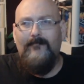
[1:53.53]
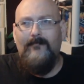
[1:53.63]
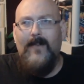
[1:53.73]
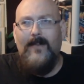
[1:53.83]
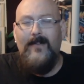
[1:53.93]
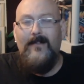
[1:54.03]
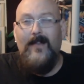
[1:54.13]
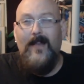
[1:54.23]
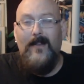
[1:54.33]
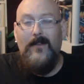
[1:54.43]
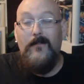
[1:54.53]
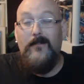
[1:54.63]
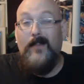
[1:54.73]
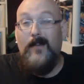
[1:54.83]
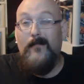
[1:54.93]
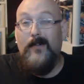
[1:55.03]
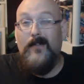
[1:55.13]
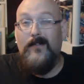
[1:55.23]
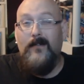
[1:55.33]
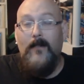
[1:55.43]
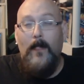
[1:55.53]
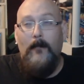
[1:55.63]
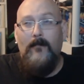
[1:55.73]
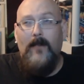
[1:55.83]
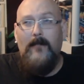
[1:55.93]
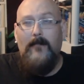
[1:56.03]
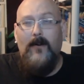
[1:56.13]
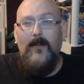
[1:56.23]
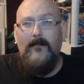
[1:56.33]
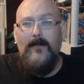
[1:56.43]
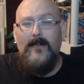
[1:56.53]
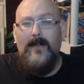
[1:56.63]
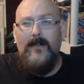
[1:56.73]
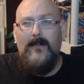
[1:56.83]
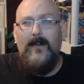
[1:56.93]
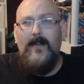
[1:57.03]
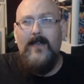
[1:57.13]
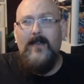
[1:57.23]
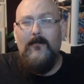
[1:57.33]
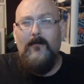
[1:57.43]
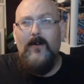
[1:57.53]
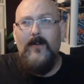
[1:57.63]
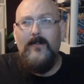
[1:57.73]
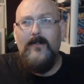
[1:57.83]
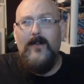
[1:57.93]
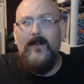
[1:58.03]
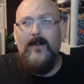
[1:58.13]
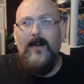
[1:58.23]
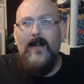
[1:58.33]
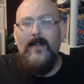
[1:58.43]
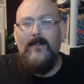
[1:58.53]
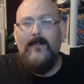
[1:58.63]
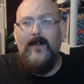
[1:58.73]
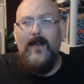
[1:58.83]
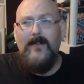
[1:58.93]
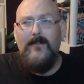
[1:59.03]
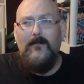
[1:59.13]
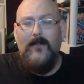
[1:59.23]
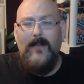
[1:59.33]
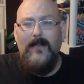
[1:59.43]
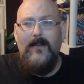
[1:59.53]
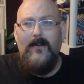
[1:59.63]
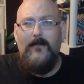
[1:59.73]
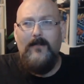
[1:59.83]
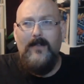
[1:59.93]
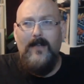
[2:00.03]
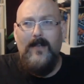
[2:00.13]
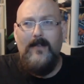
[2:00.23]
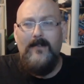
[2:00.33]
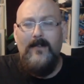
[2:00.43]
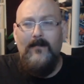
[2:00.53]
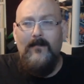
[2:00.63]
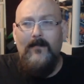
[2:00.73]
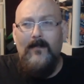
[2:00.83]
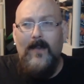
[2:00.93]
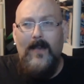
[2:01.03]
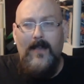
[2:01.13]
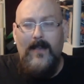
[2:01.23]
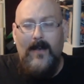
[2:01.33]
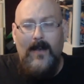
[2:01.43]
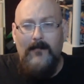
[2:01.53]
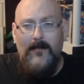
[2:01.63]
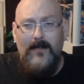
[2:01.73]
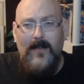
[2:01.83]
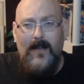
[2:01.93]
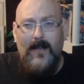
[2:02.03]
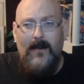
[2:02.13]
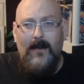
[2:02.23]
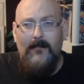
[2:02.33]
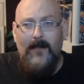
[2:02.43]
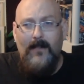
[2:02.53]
the end of the day, I didn't use it that much. And part of the reason I didn't like it was I didn't. I just don't like dealing with Linux. Hey, I'm just not. I'm not